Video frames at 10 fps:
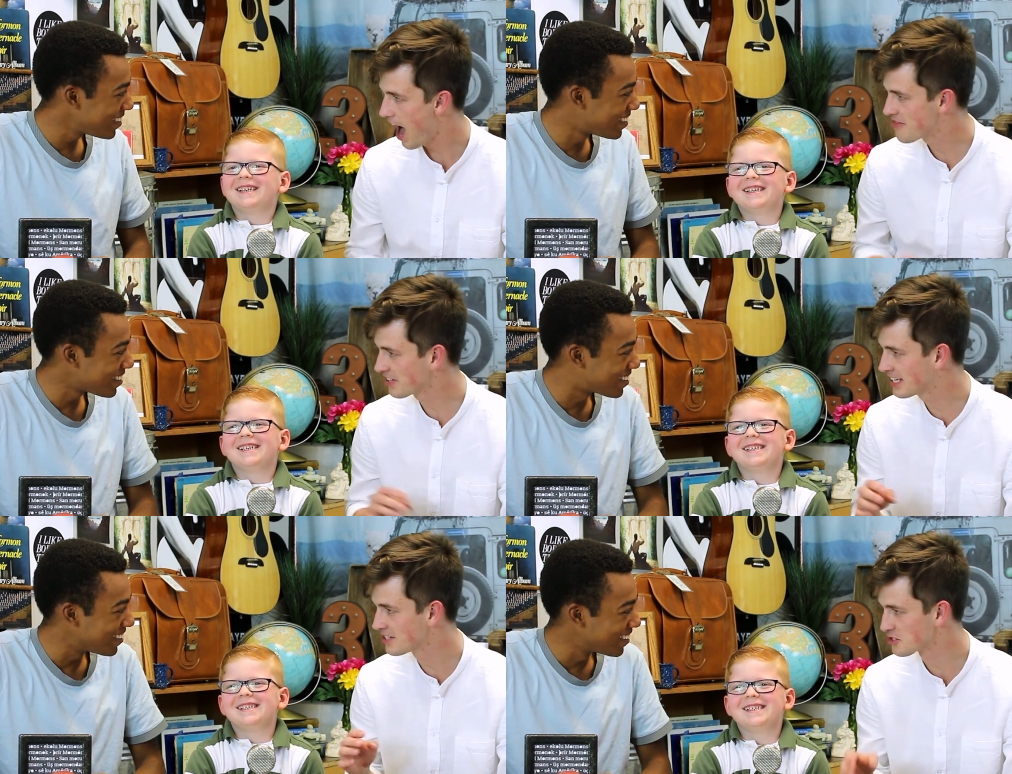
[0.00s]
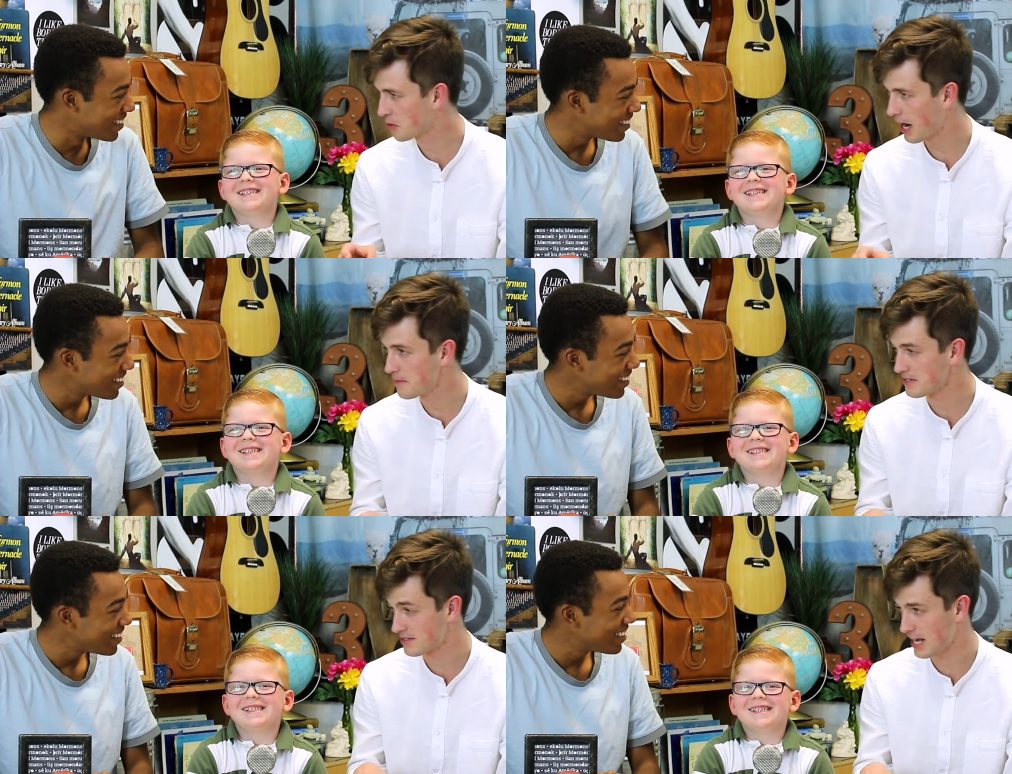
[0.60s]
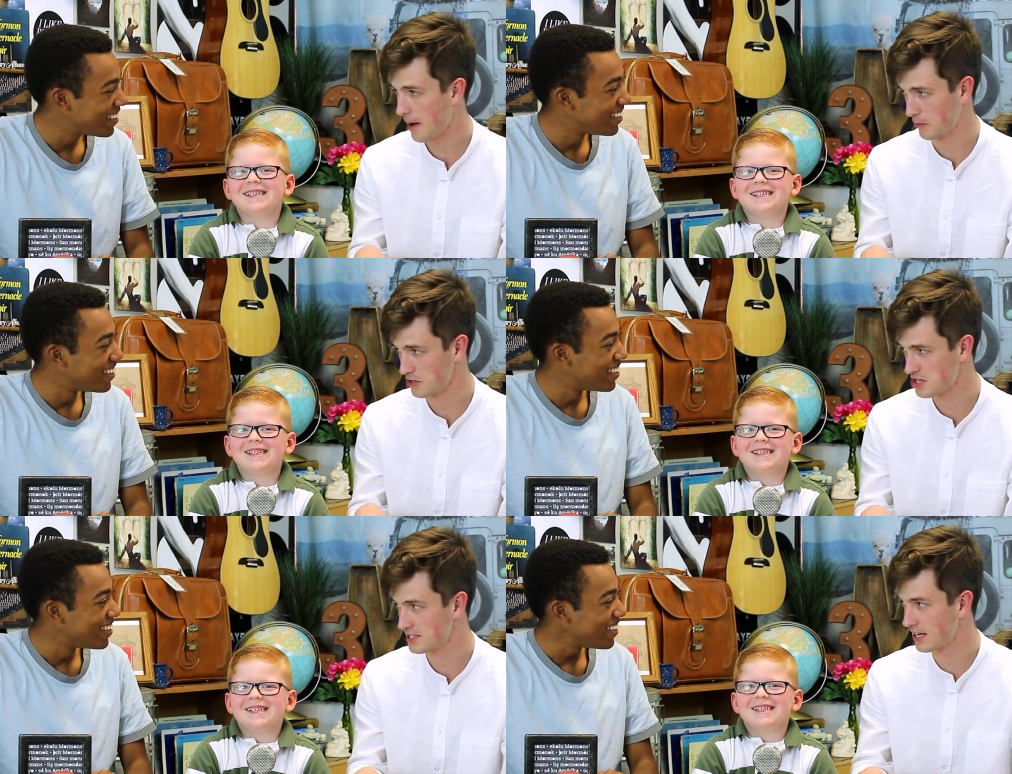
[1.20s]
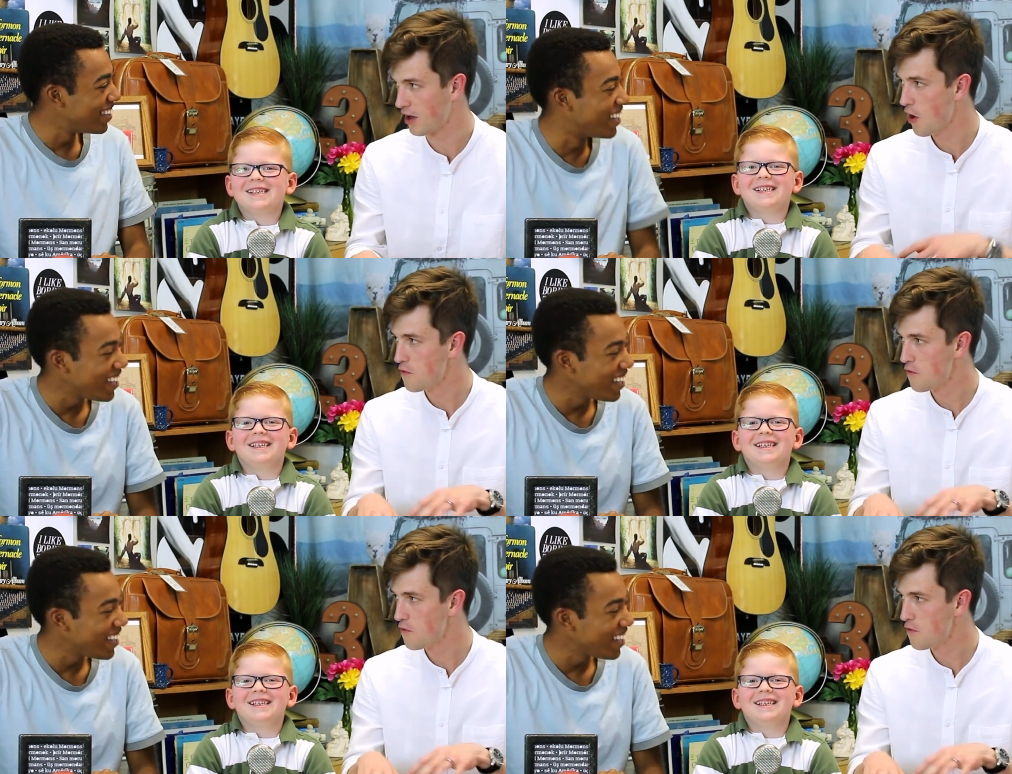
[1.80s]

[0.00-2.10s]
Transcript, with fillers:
Speaker 1: I think he described a sandwich. He said